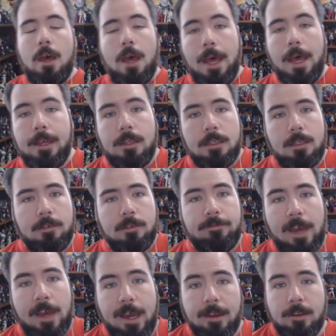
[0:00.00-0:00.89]
Editing
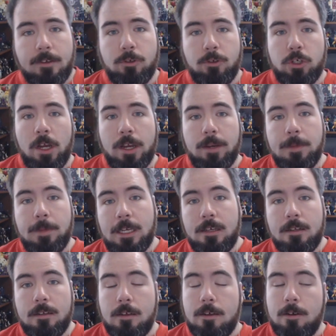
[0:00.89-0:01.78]
Vac chiming
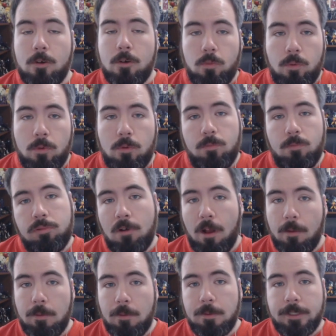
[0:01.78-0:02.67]
in here for
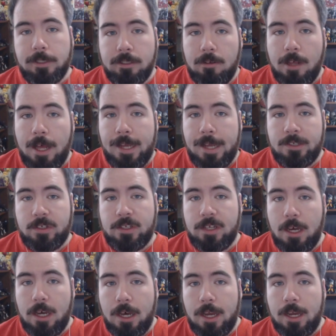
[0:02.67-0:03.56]
probably the last
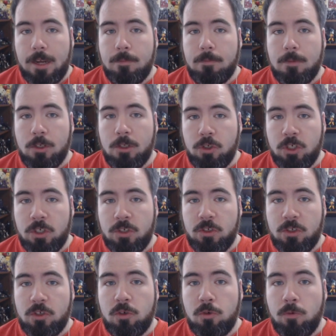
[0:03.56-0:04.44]
time,
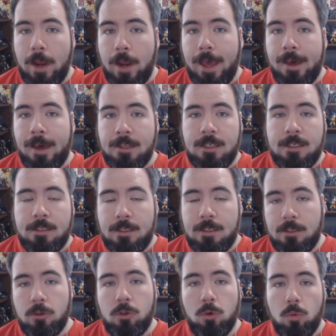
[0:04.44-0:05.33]
just to add in
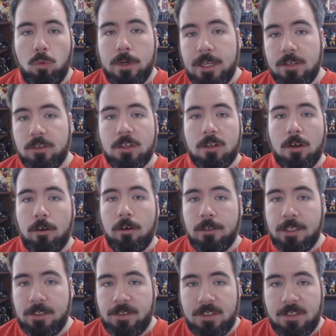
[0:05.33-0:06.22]
that the reason all
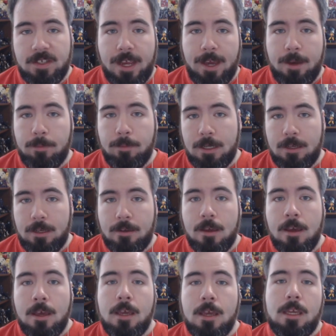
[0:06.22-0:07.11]
this is happening
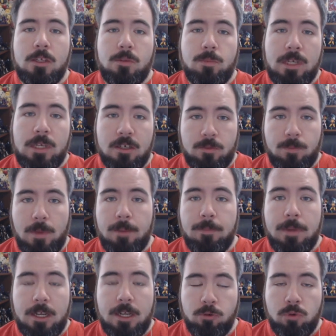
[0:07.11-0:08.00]
is because my
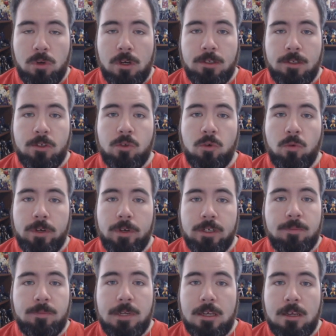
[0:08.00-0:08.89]
Patreon is going
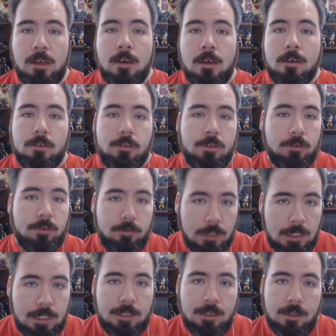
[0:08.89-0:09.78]
to be
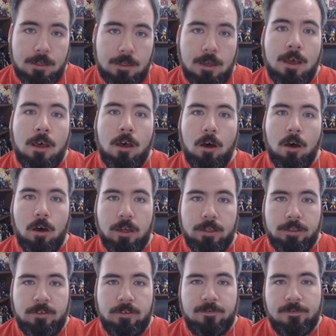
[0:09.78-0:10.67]
deleted
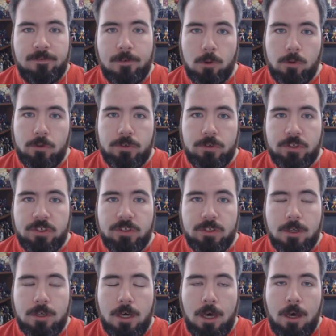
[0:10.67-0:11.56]
on the
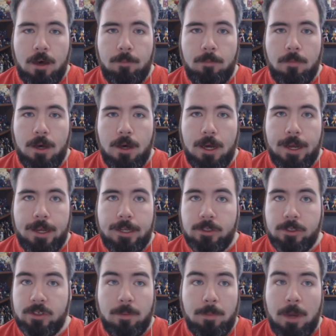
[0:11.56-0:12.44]
1st. I
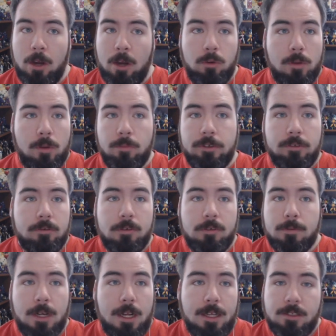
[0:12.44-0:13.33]
somehow completely
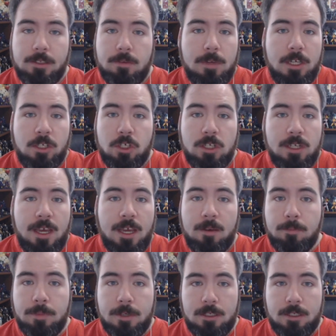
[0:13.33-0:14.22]
forgot to mention
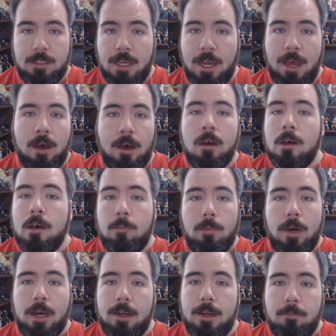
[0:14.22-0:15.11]
that, but yeah,
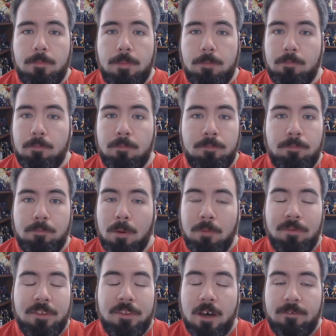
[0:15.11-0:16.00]

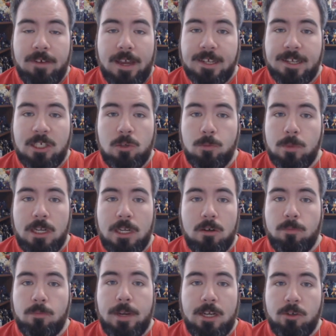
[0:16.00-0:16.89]
the
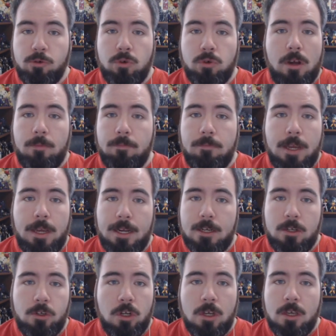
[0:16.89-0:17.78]
Vacuuminator Patreon
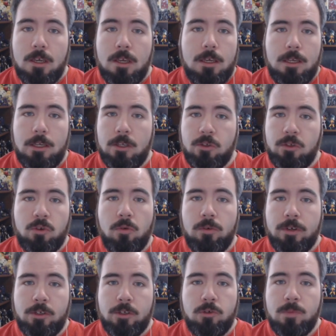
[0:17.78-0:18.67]
page is
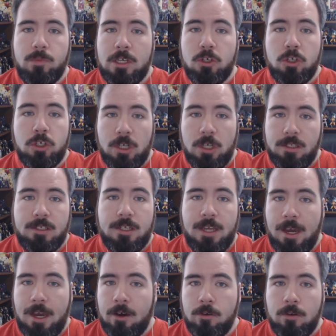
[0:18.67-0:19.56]
going to be shut
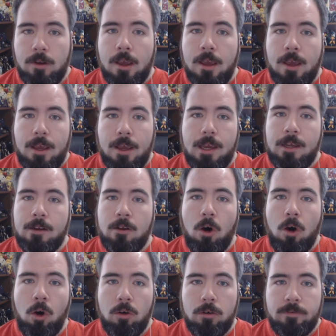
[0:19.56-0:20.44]
down, and
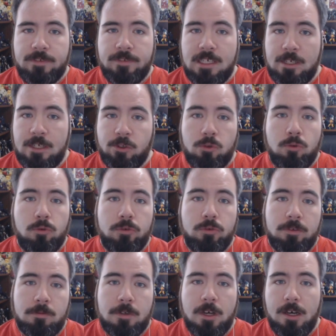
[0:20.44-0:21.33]
all of the
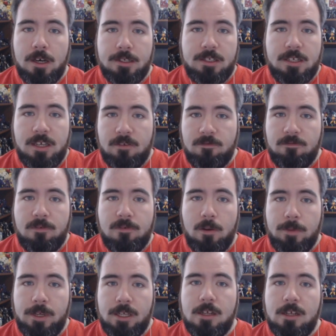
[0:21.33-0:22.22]
exclusive content
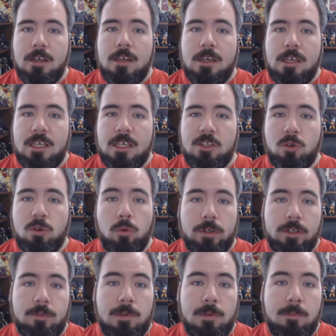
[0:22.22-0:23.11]
from it is
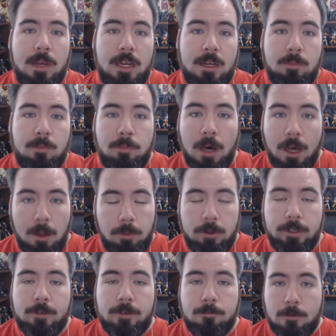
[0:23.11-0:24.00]
going to be made
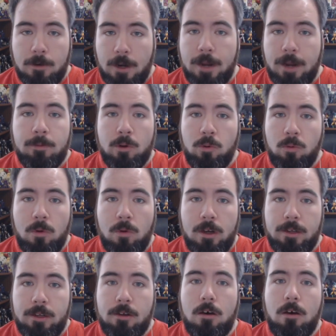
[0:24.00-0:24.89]
public for
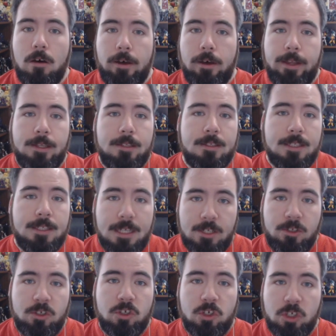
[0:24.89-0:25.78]
everyone on
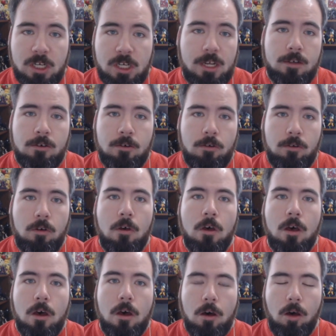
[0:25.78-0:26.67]
this channel
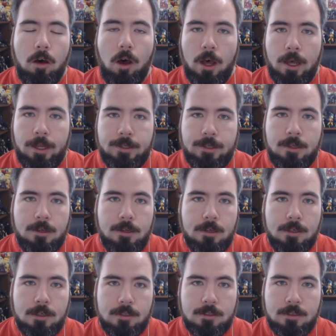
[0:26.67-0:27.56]
on
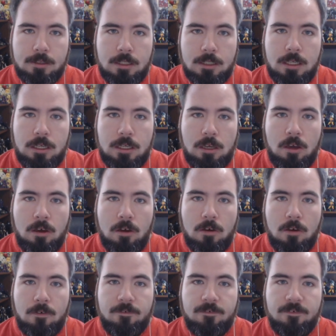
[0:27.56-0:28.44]
the
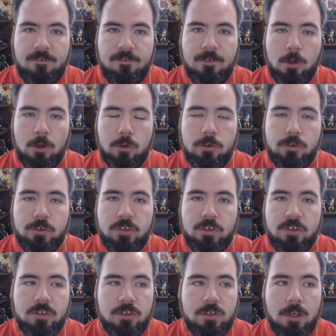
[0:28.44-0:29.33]

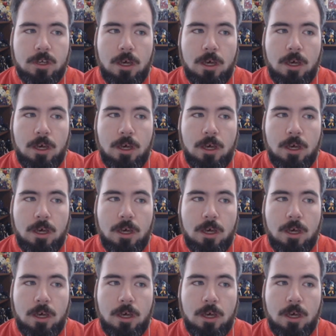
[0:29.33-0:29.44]
1st.